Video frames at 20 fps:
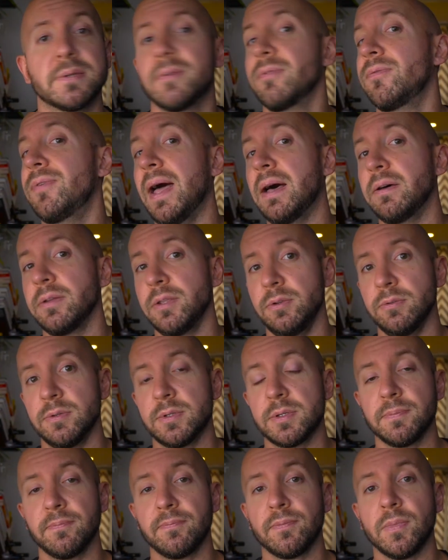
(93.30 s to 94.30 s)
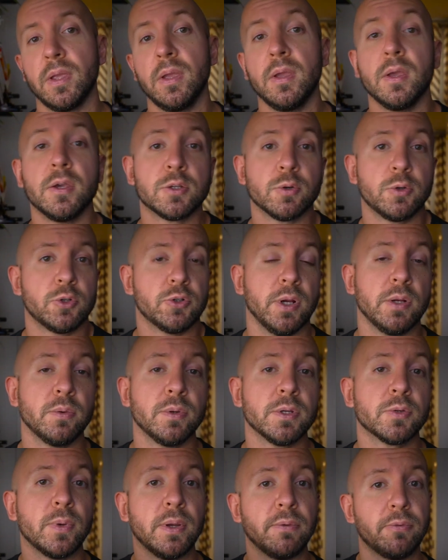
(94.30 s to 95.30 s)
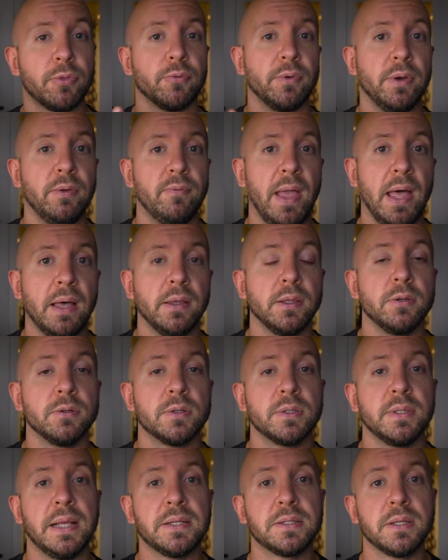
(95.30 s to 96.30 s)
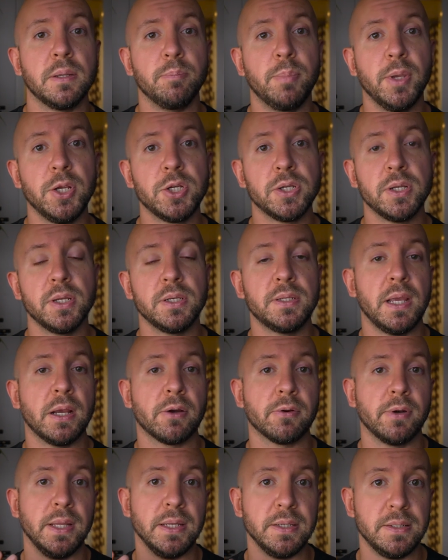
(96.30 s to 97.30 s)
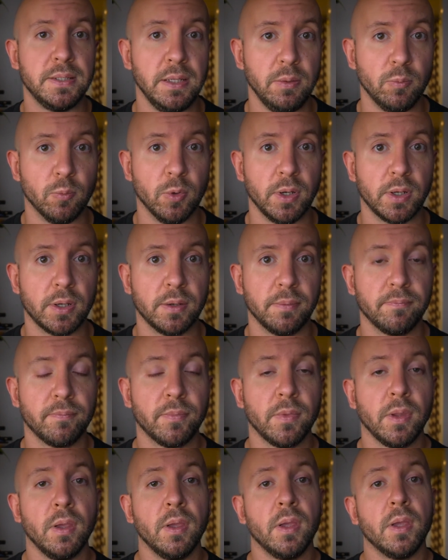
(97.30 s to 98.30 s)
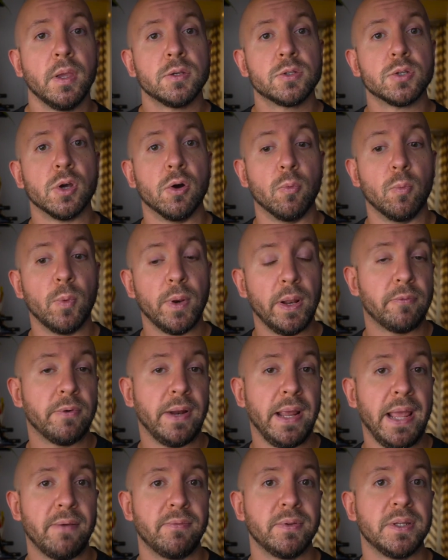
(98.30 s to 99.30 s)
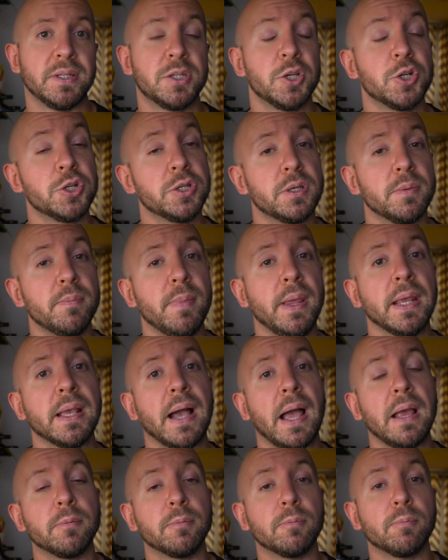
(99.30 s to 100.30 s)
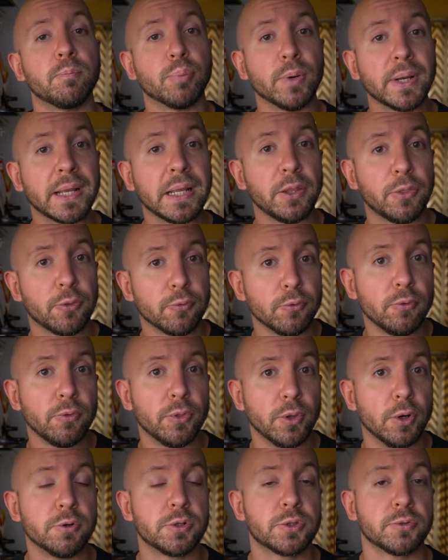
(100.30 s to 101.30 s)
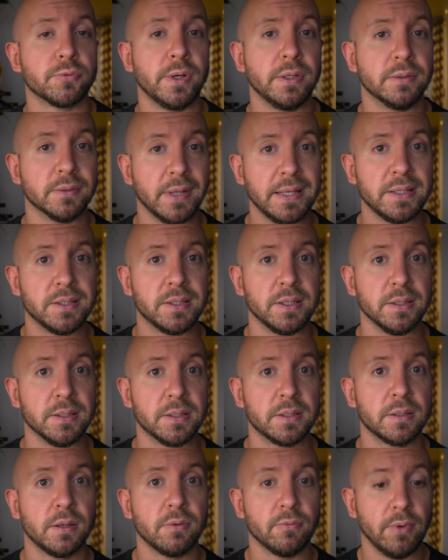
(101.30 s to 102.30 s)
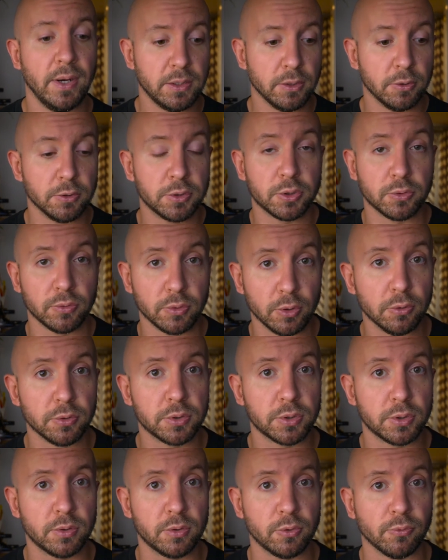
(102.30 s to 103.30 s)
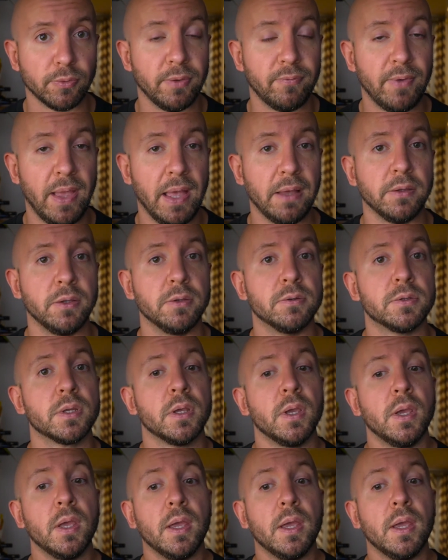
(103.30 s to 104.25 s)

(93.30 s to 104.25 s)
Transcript: of values. So at Tradewinds, we have three values, and that's ambition, integrity, and teamwork. So whenever I have a decision to make, I bring it through those three lenses, right? Those, those three values.